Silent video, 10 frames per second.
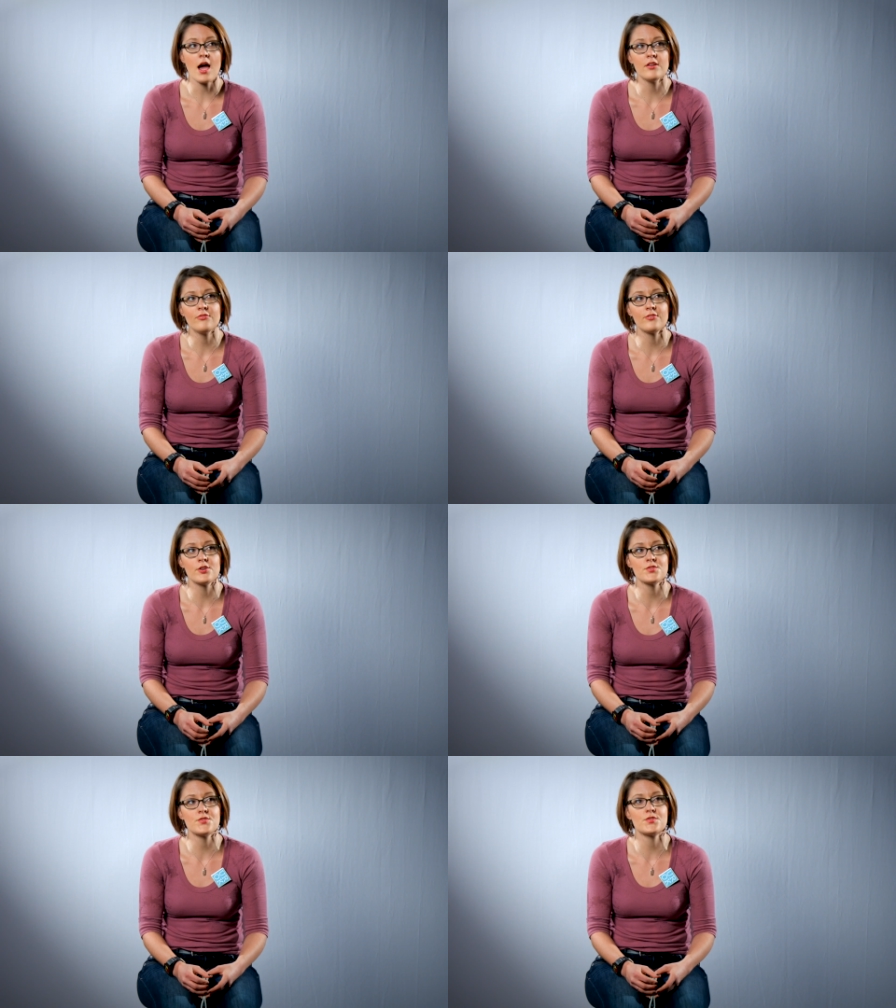I
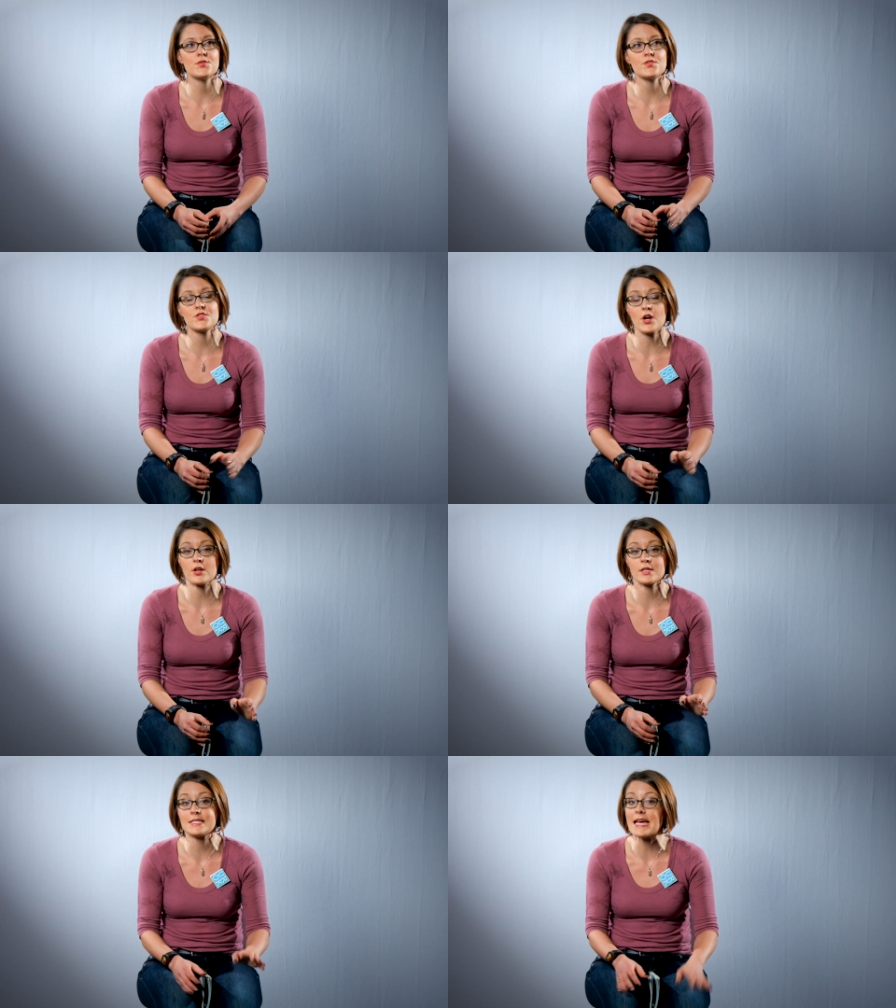first
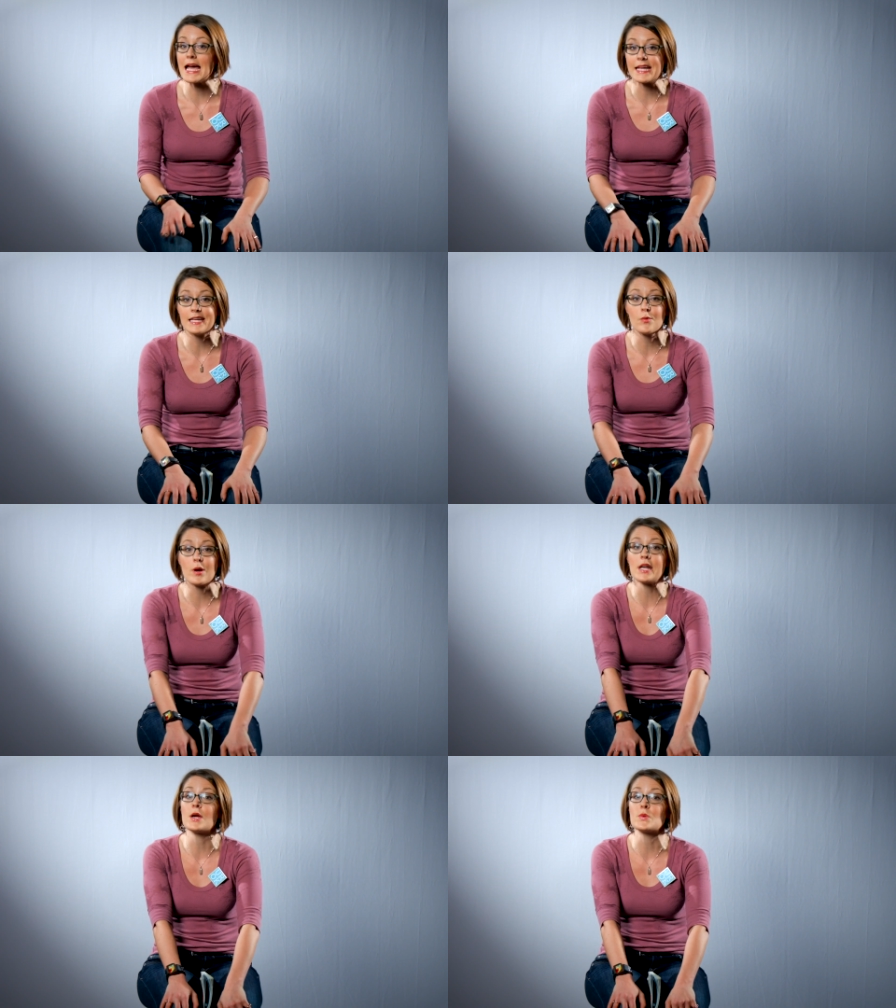started dieting
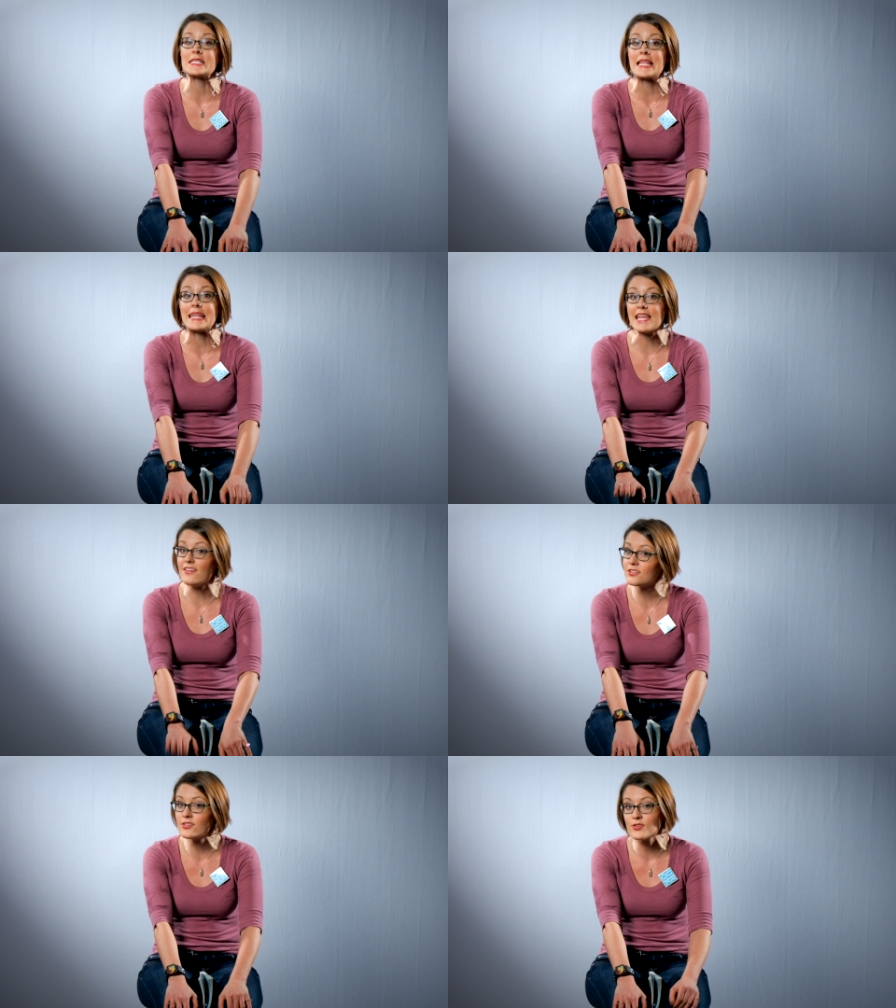when I was
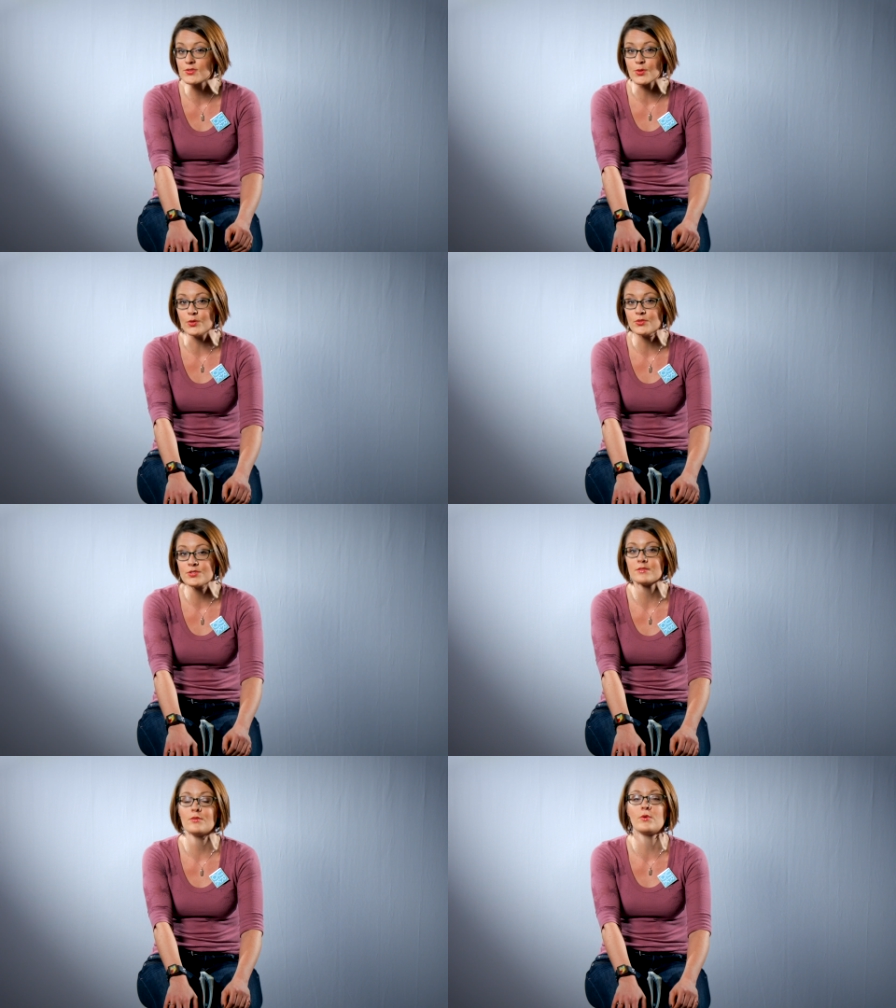11 years old,
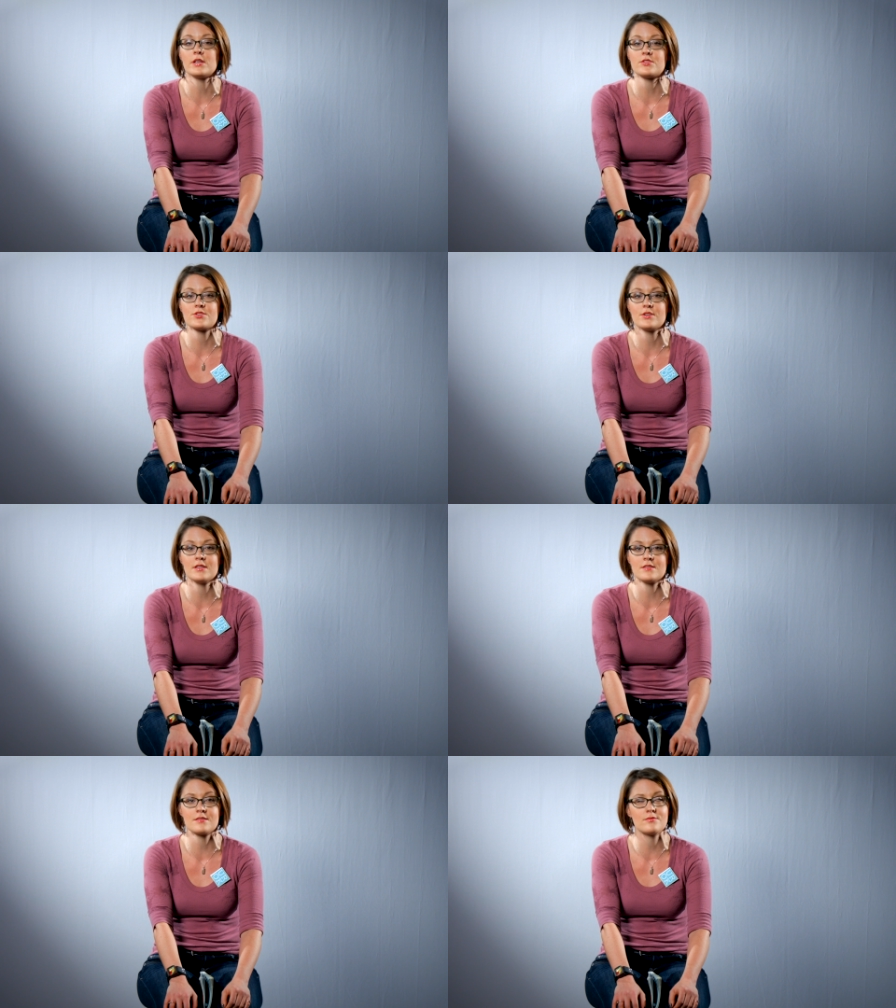which
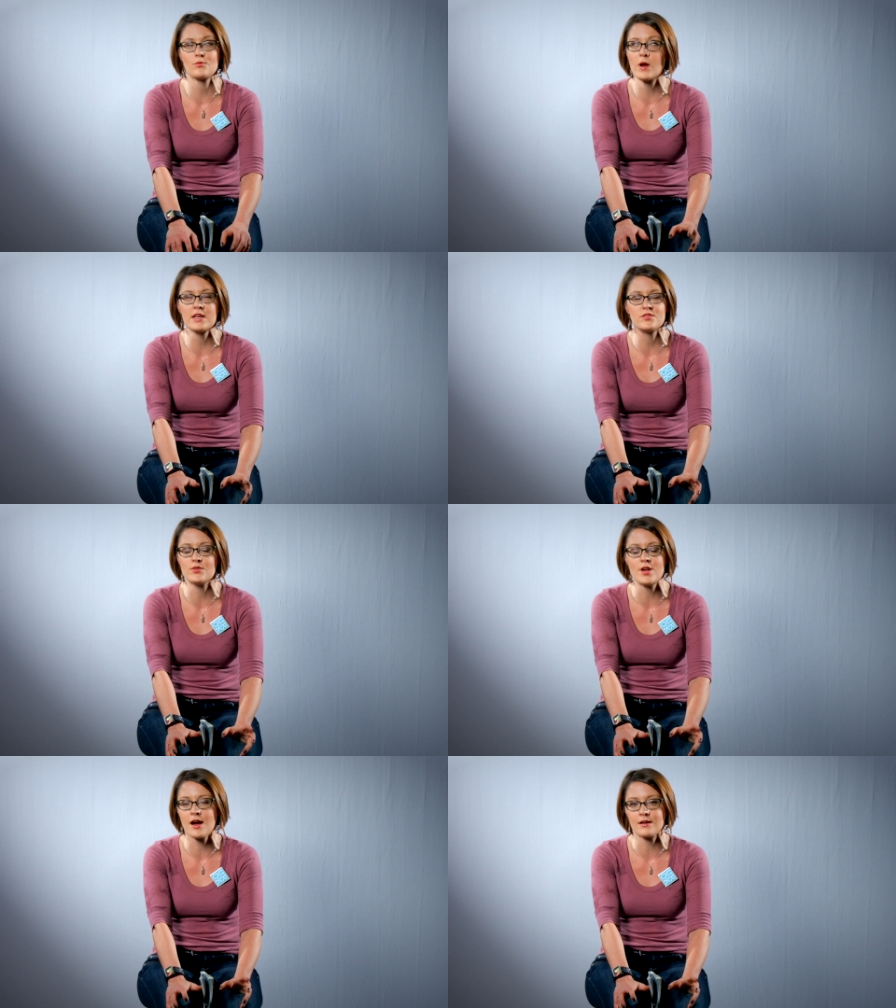is way too
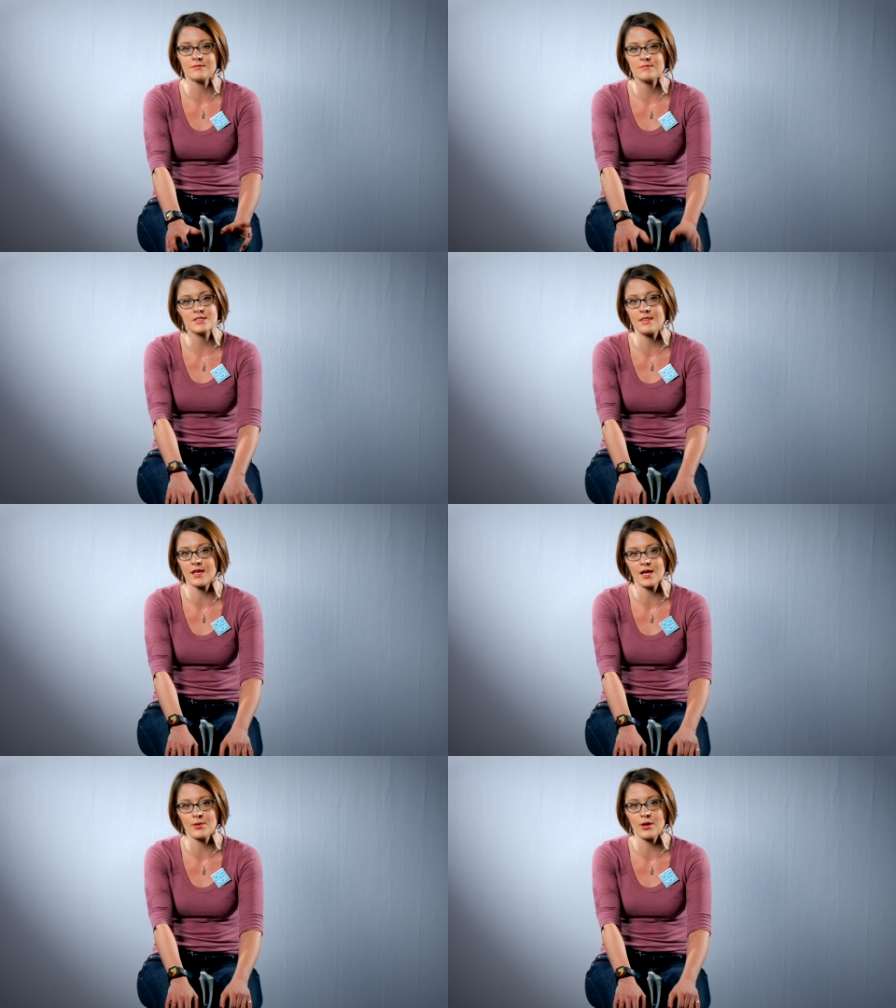young to
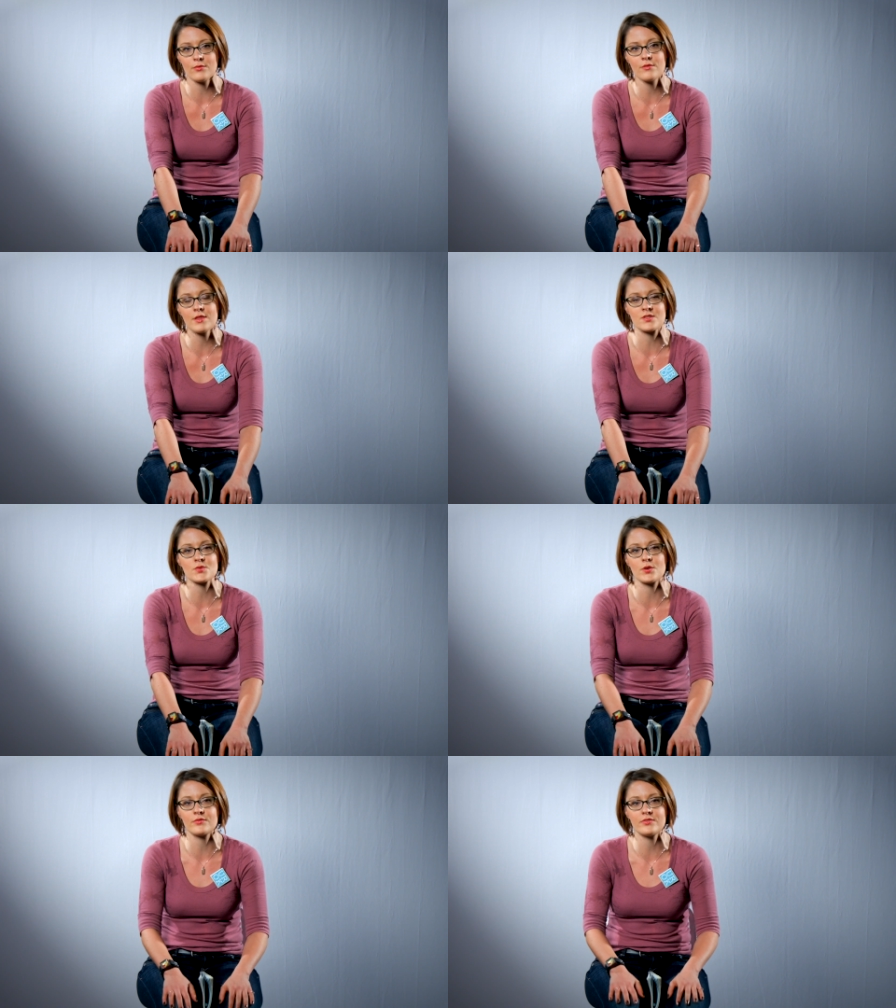think about that
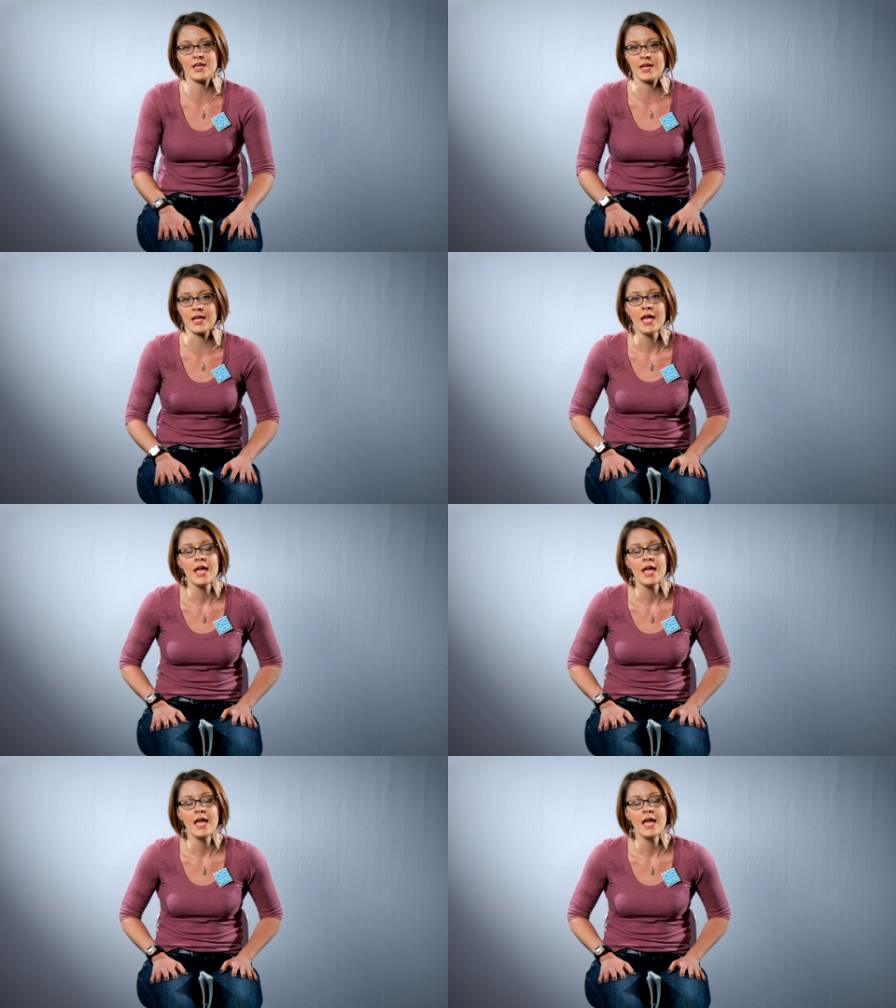sort of thing.